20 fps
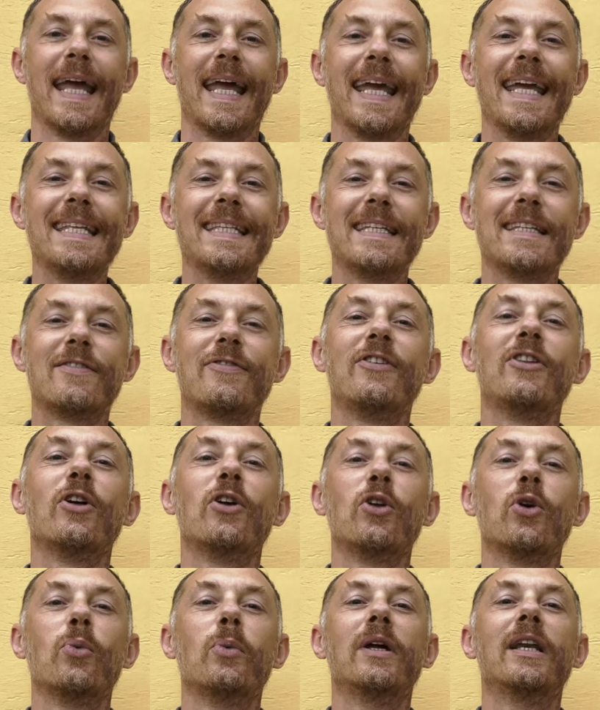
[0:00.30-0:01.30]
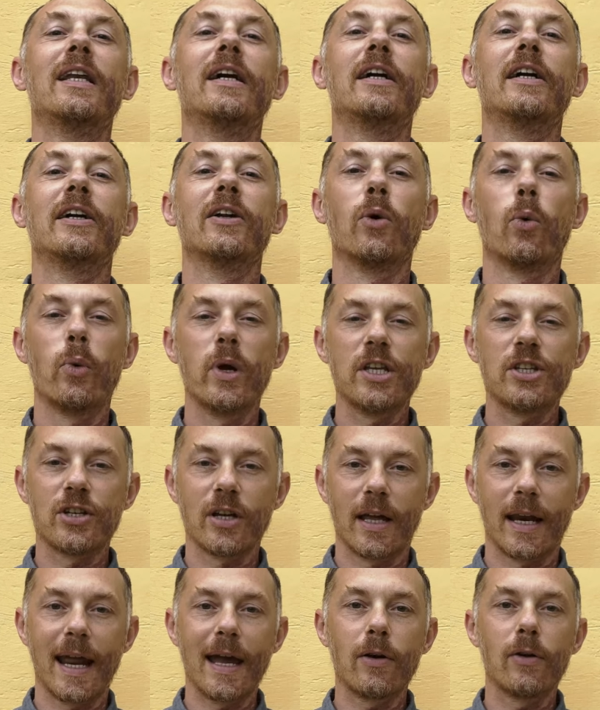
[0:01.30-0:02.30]
In this video you will learn which
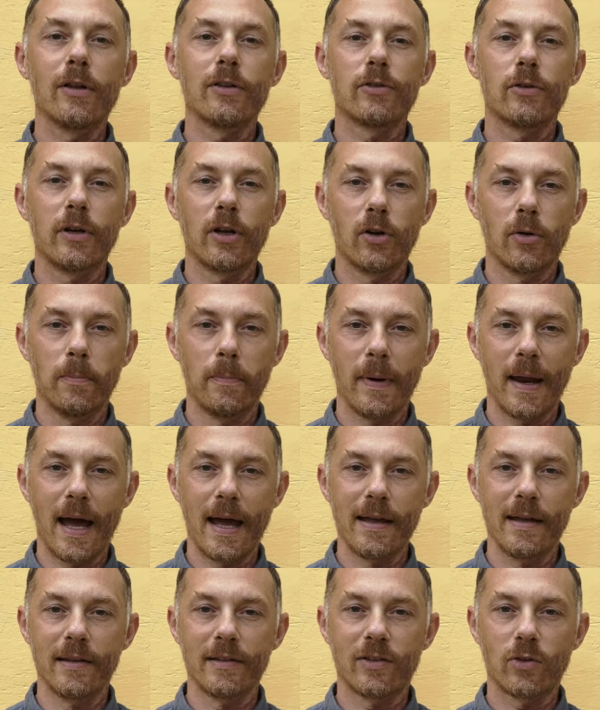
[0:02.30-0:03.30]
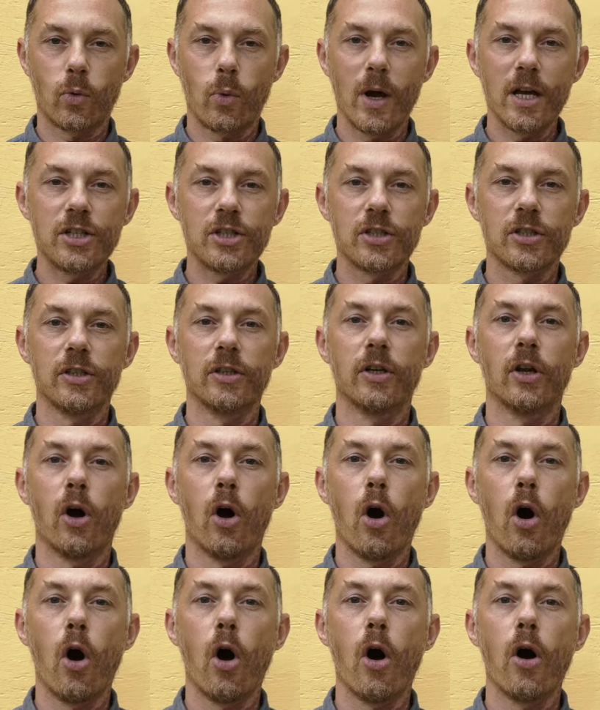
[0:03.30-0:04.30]
regulatory compliance question
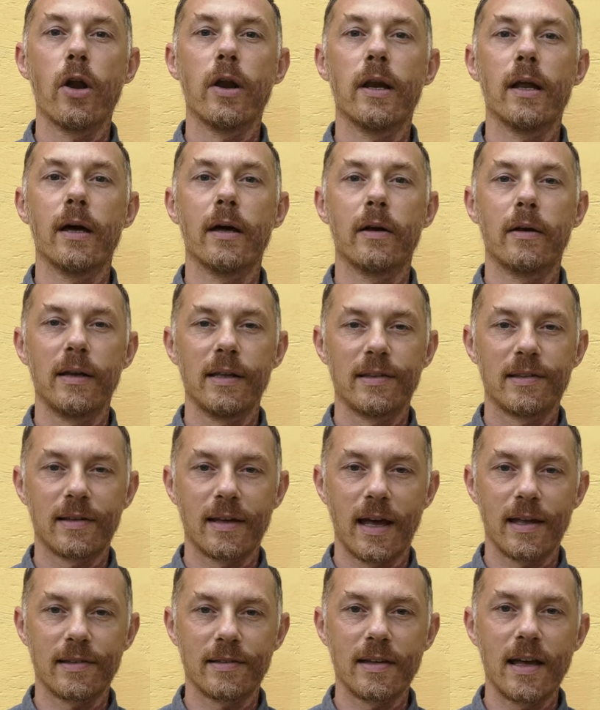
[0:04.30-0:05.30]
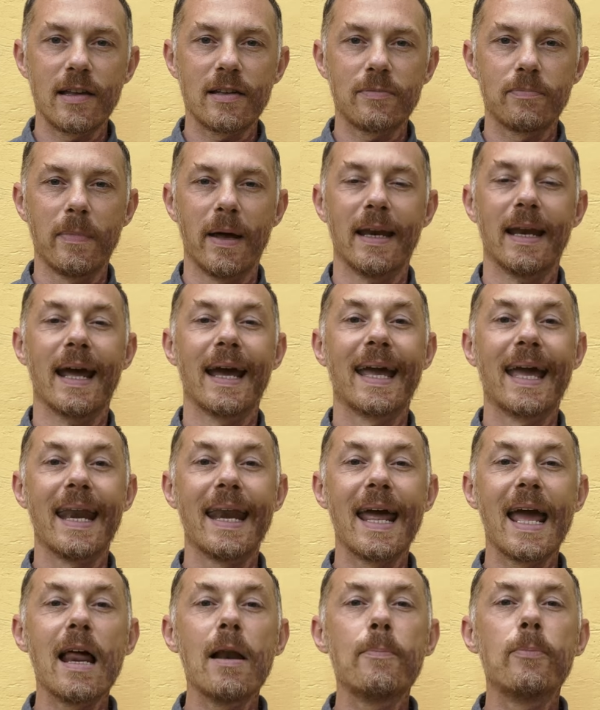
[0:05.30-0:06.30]
on risk assessment
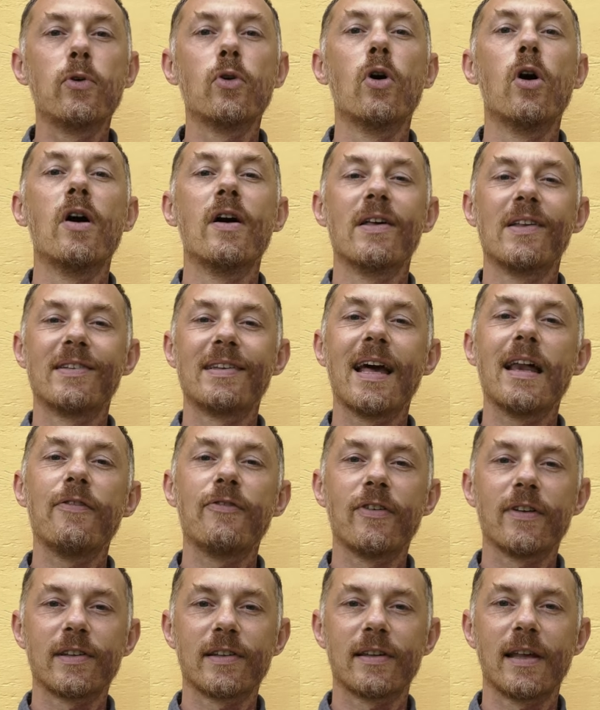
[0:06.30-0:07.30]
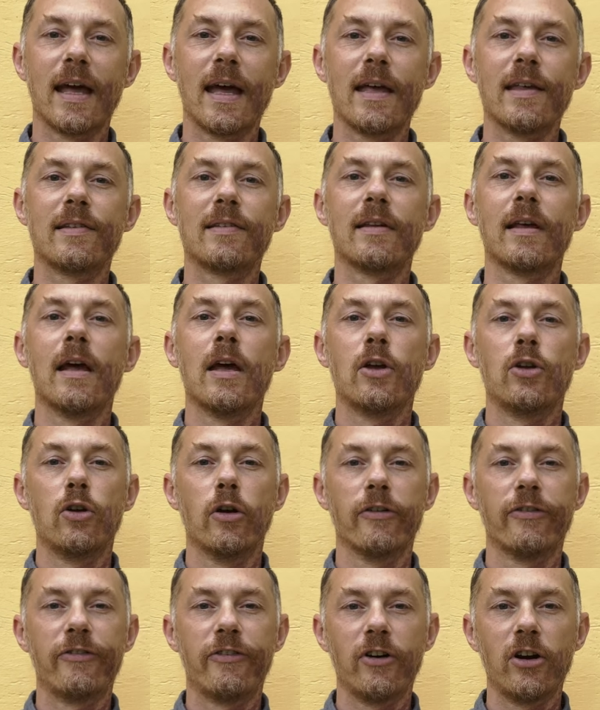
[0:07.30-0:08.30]
can help you self-assess
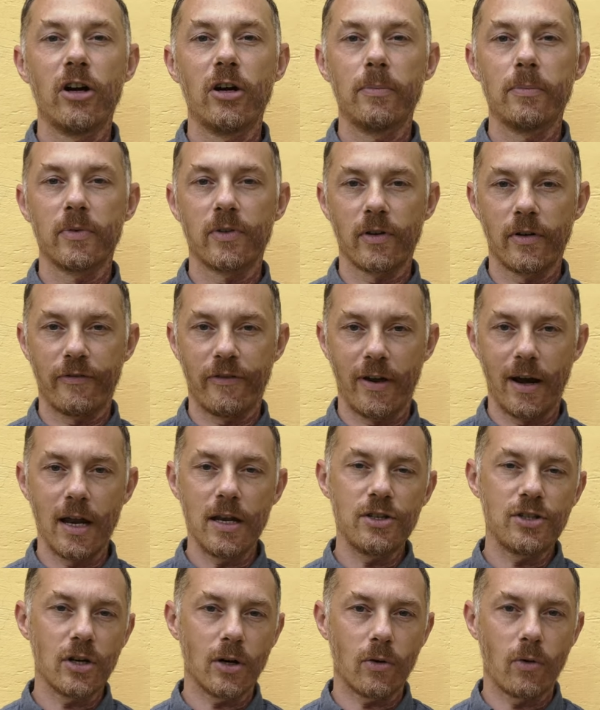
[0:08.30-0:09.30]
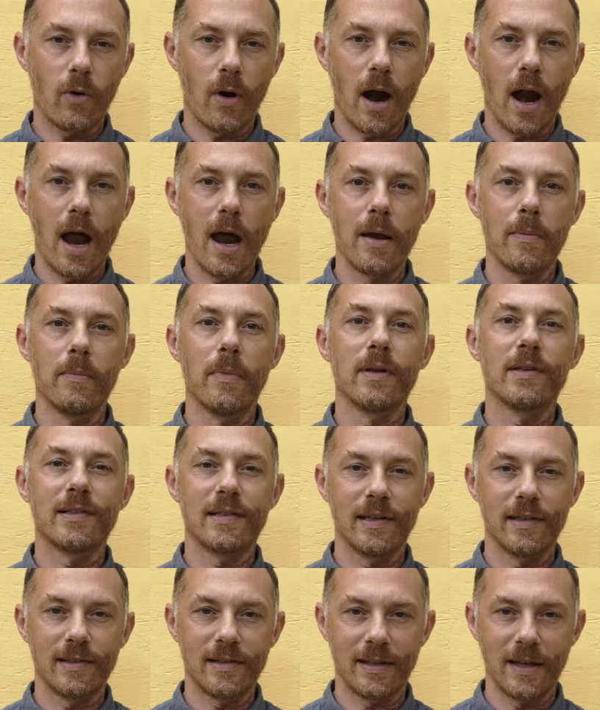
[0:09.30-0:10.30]
your firm's financial crime
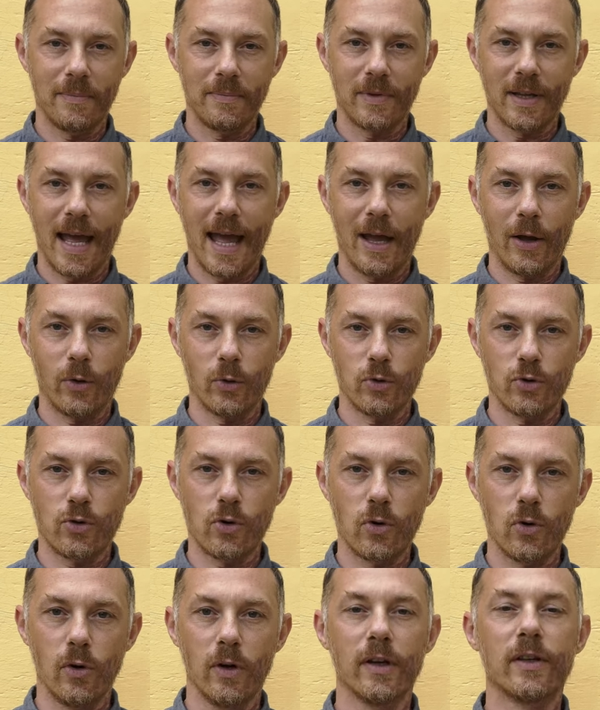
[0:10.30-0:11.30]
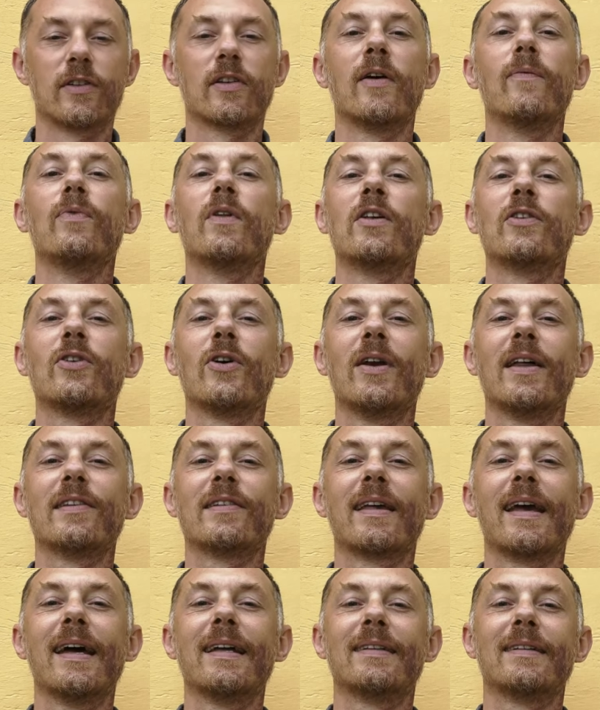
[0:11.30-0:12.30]
systems and controls. So
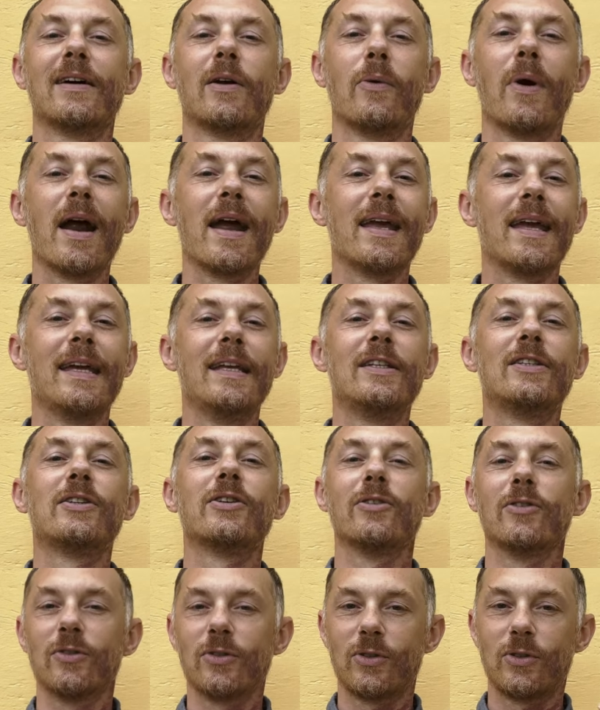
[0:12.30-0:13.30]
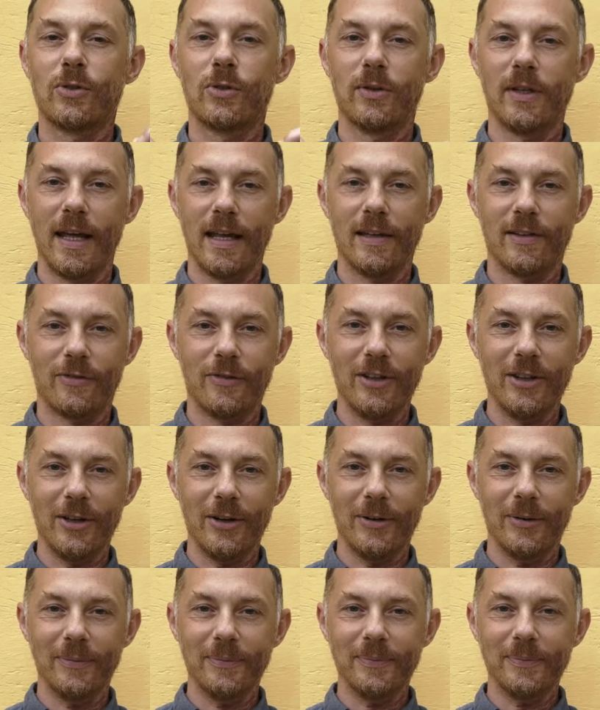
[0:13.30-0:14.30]
let's get right into today's
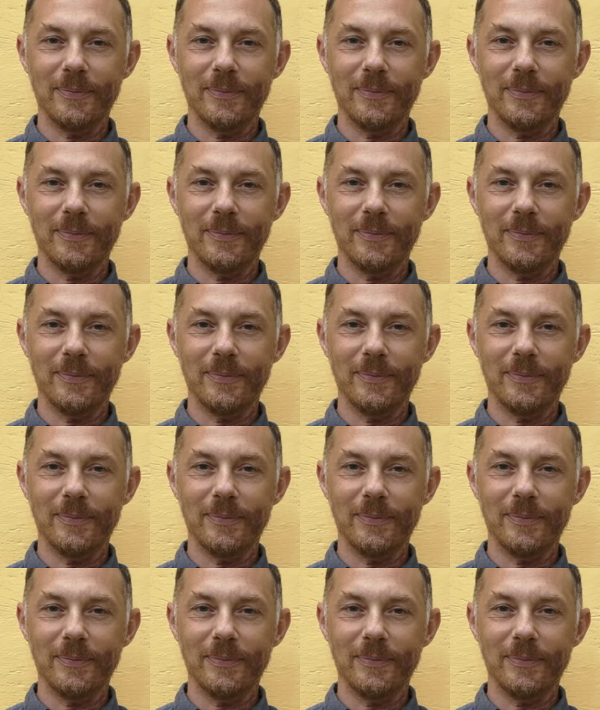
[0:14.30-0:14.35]
video.